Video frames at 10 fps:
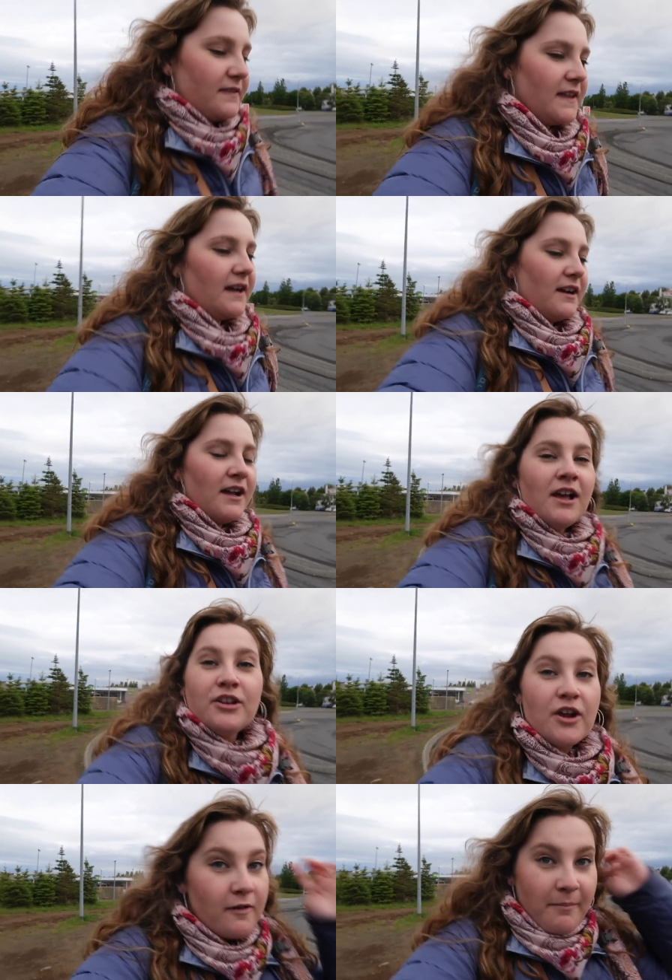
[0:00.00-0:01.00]
out there.
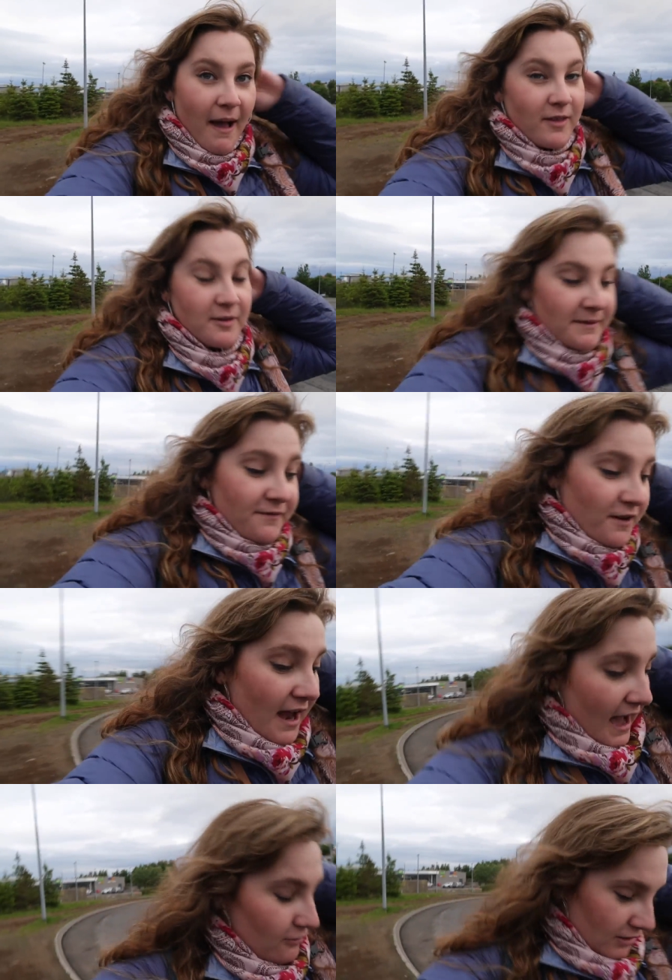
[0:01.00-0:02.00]
No one bothered me for
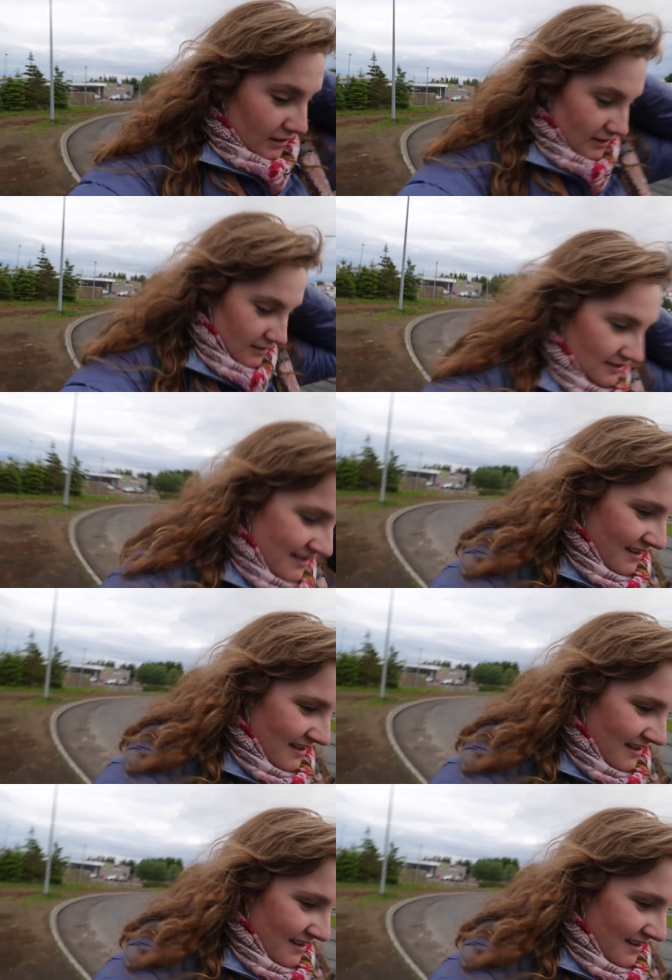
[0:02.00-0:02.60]
an hour.